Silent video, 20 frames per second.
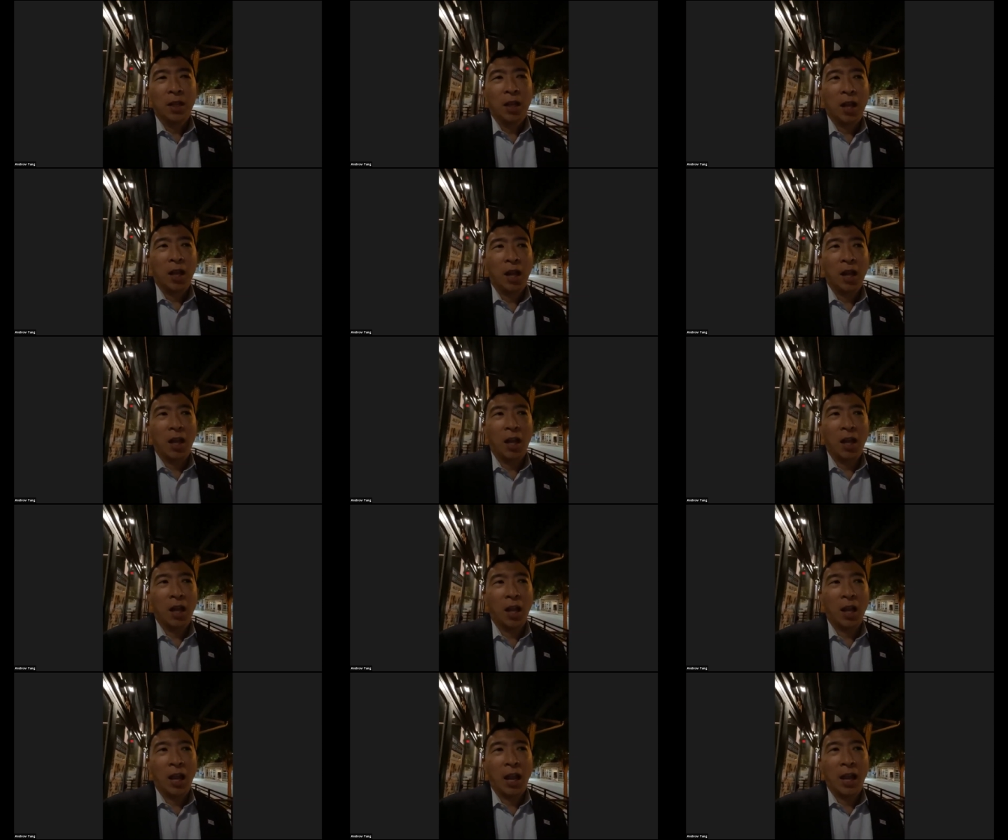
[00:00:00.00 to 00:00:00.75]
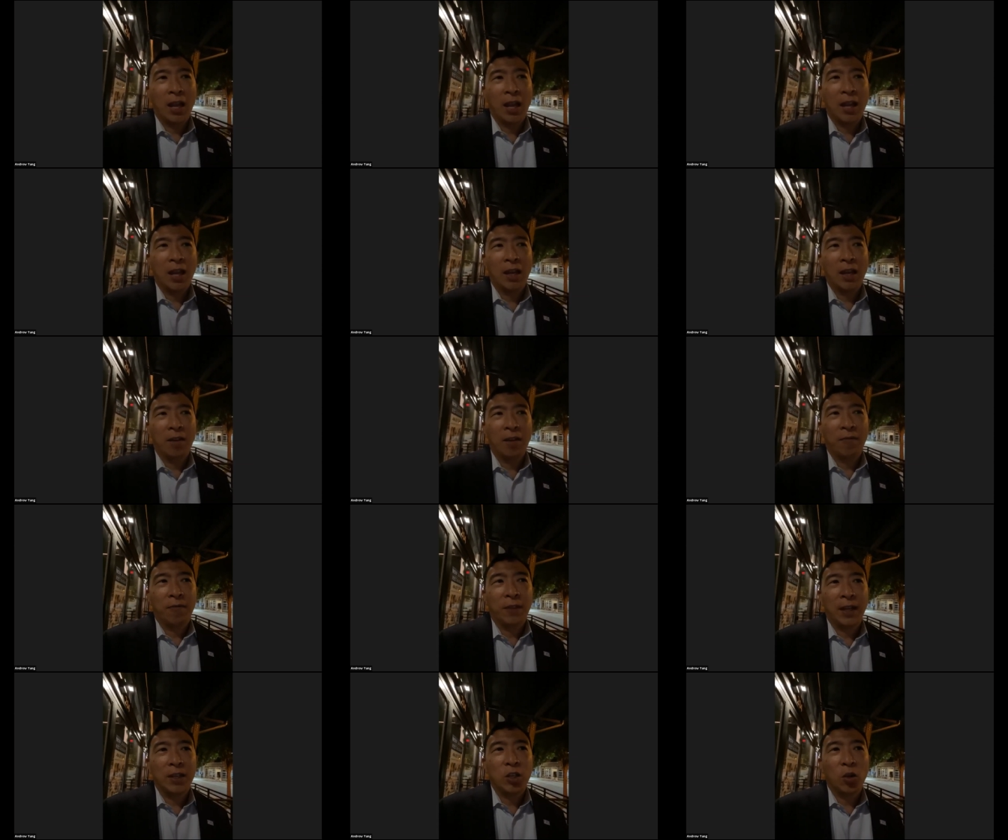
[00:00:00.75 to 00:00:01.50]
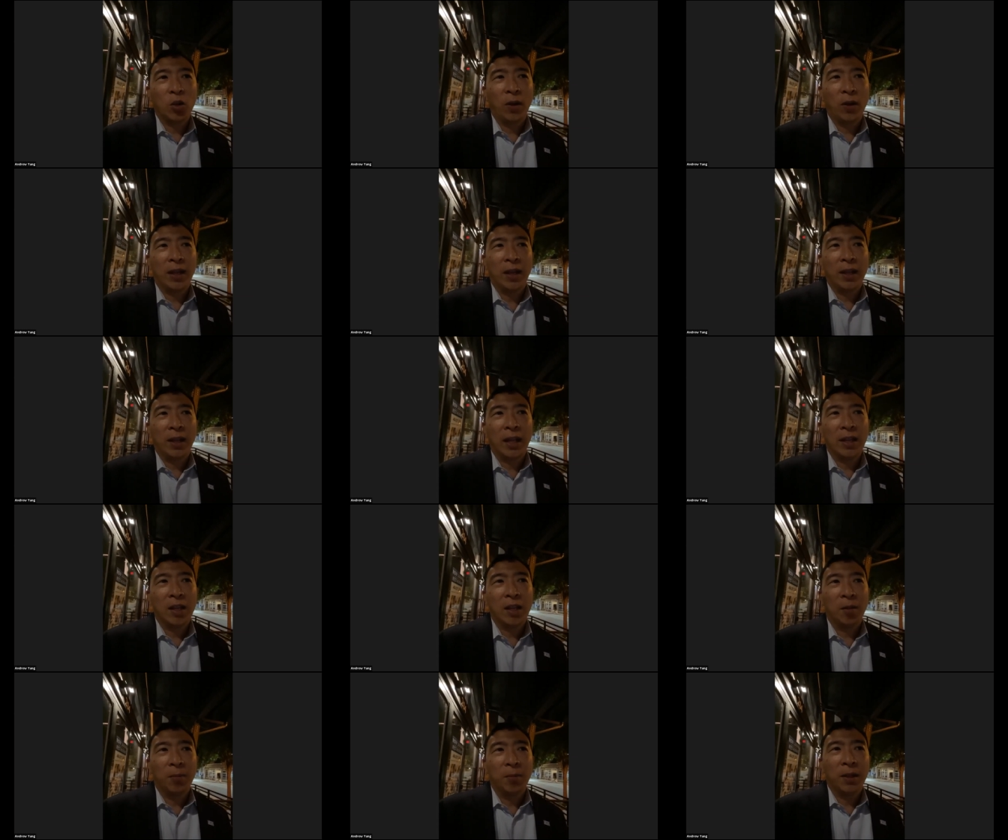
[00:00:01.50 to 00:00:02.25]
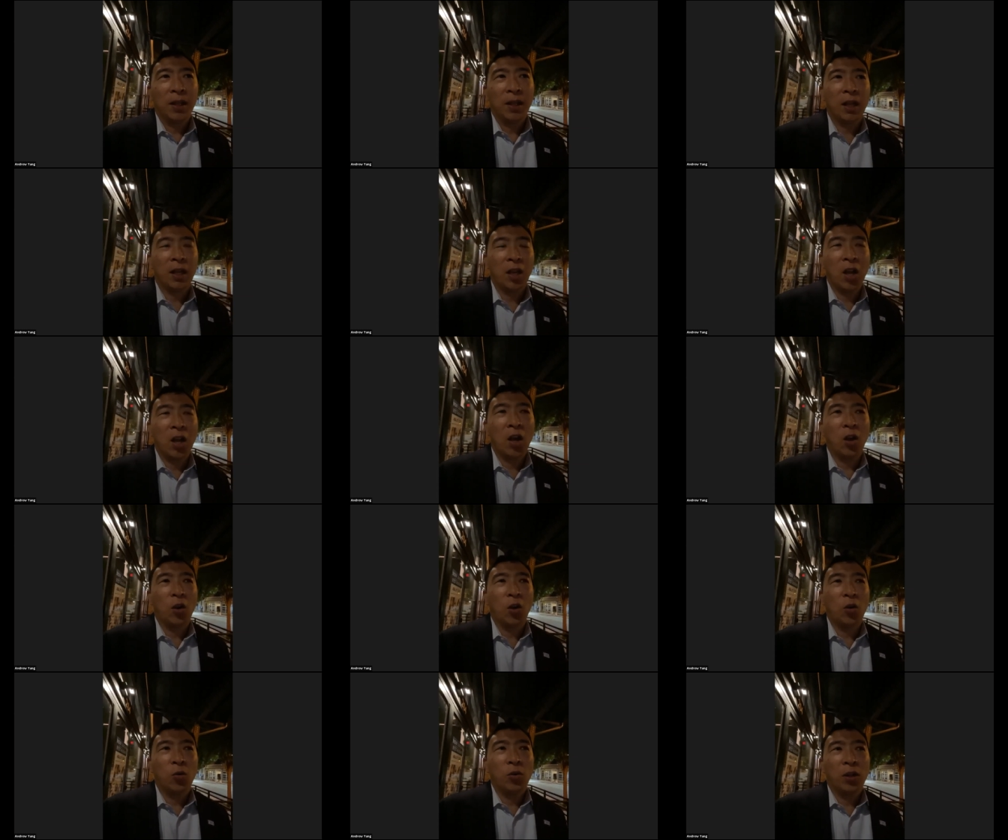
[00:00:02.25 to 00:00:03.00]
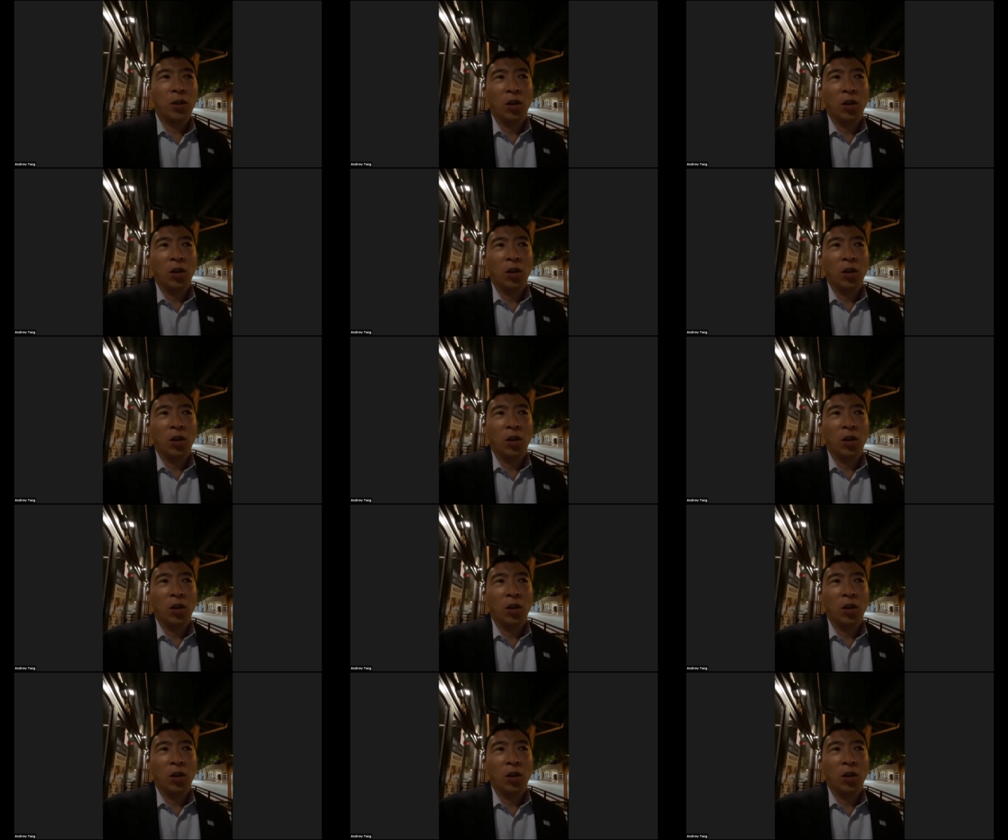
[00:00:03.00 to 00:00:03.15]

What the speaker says: And then if they do it, then they'll be like, oh,